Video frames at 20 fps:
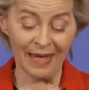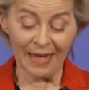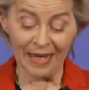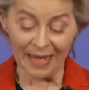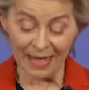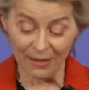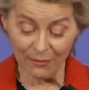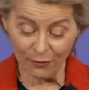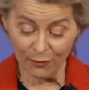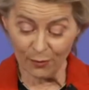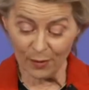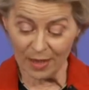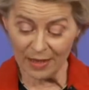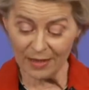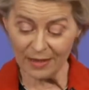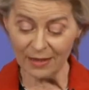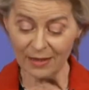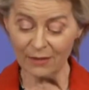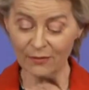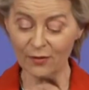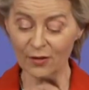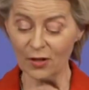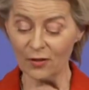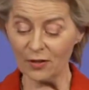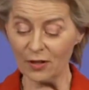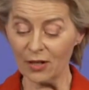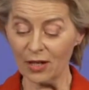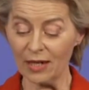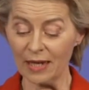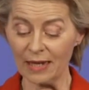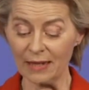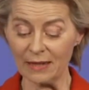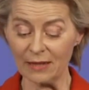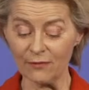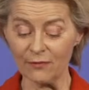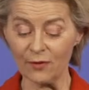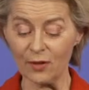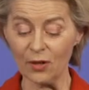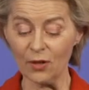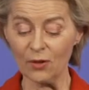If we deliver on the
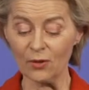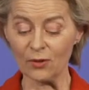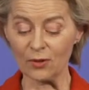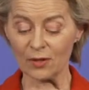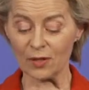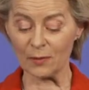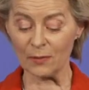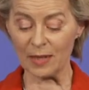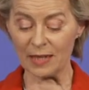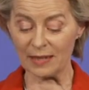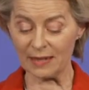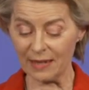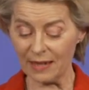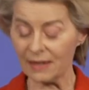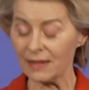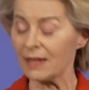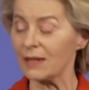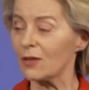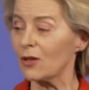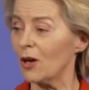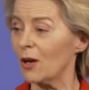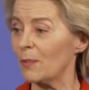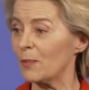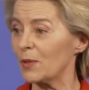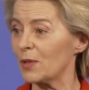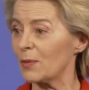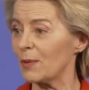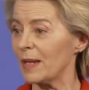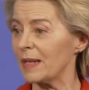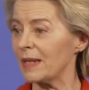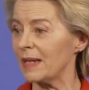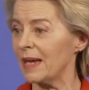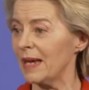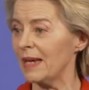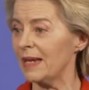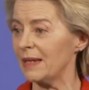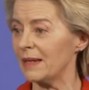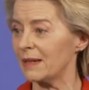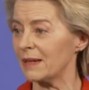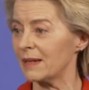collective goals we set at
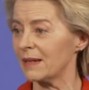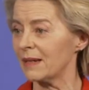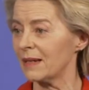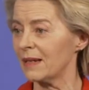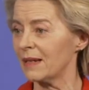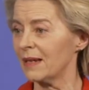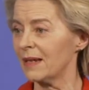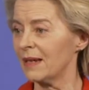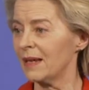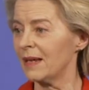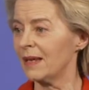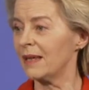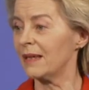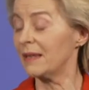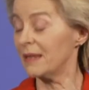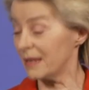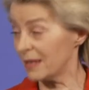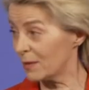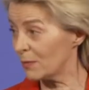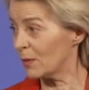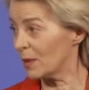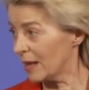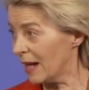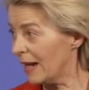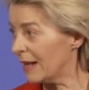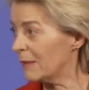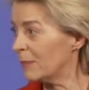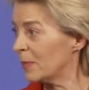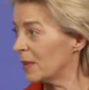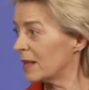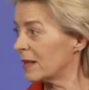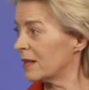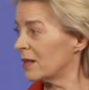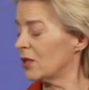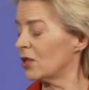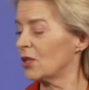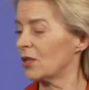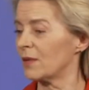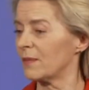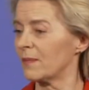COP28, this will help in
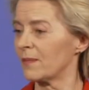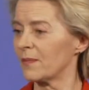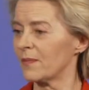addition.